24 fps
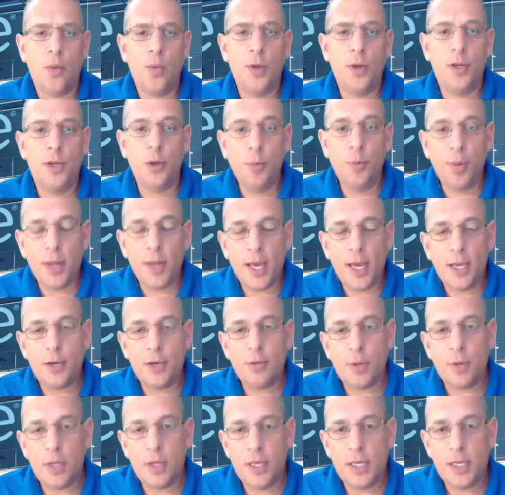We do plan
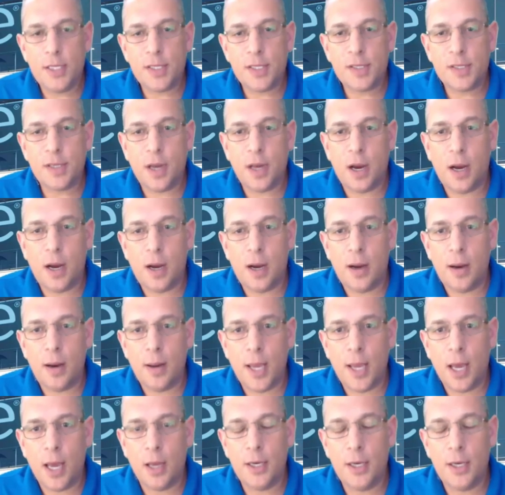to release, uh,